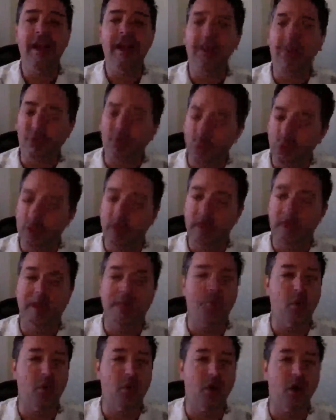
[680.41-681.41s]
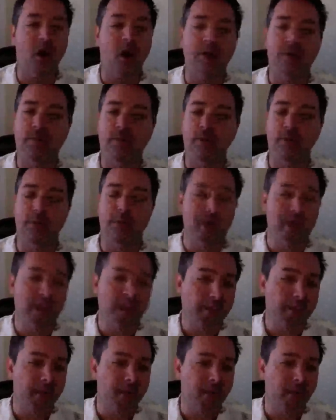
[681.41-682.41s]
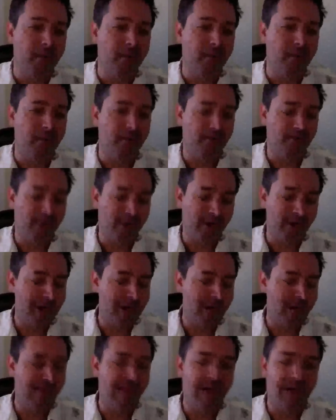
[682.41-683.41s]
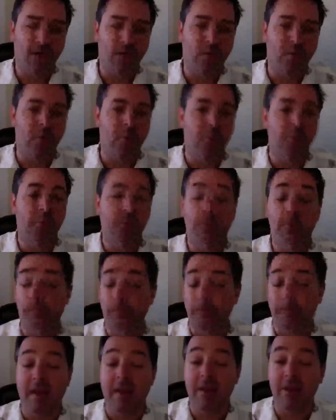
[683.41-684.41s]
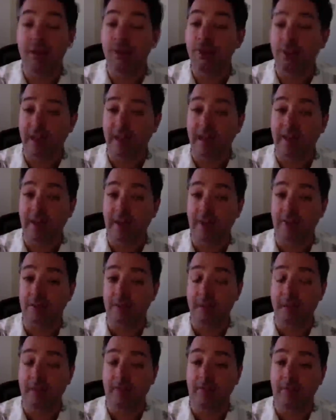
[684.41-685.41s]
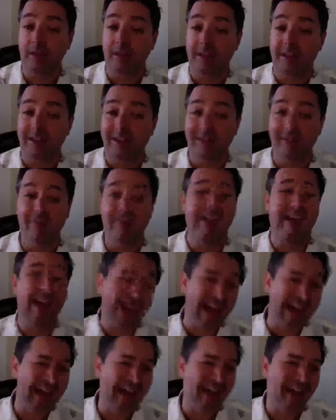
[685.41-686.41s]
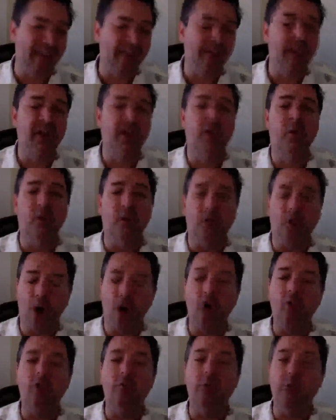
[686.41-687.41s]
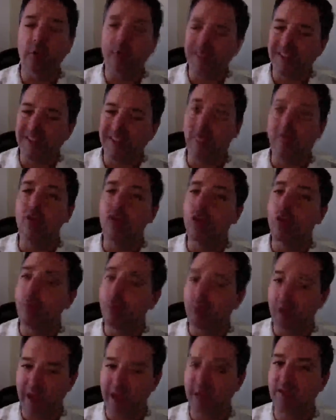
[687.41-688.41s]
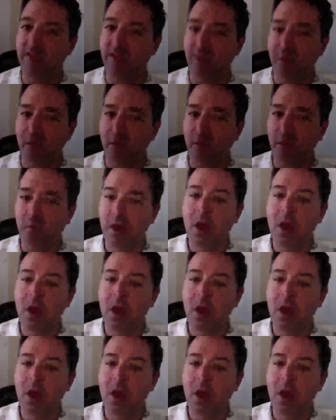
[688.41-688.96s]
it's really important to offer unique bonuses that will make you stand out from everybody else and will also continue to brand you.